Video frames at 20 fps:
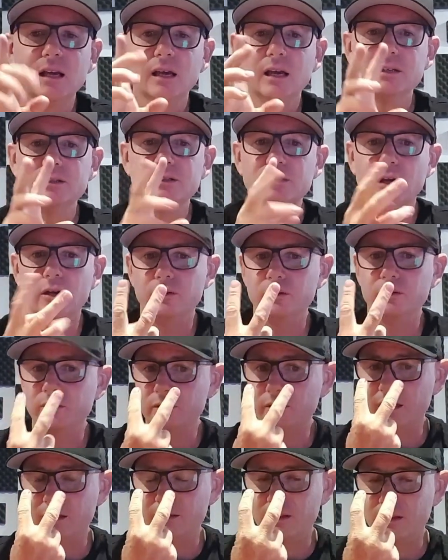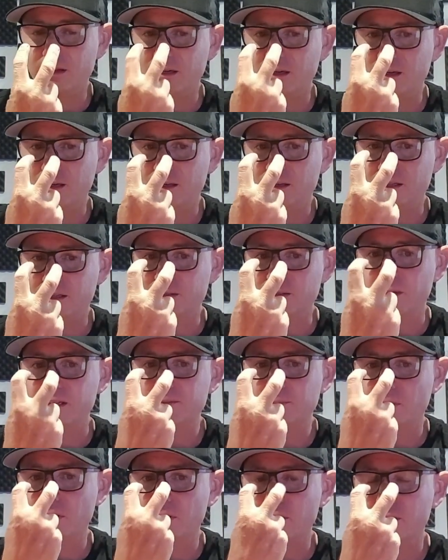so that the sweet
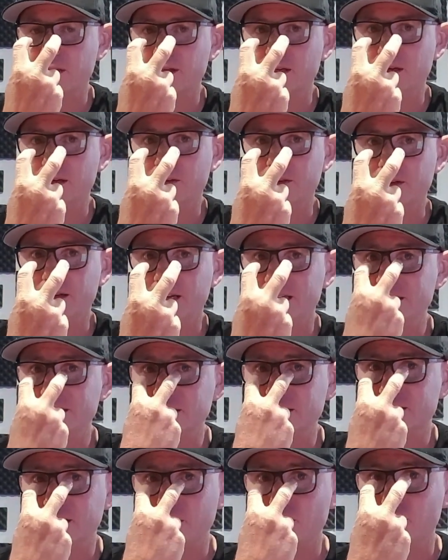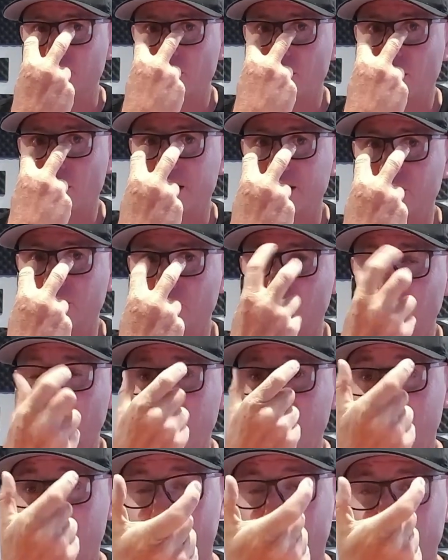spot on the lenses sit right
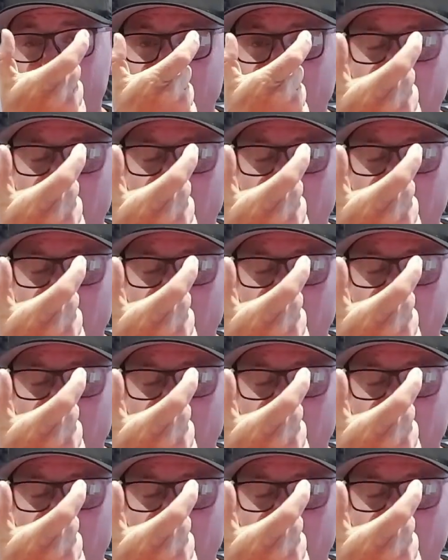in front of your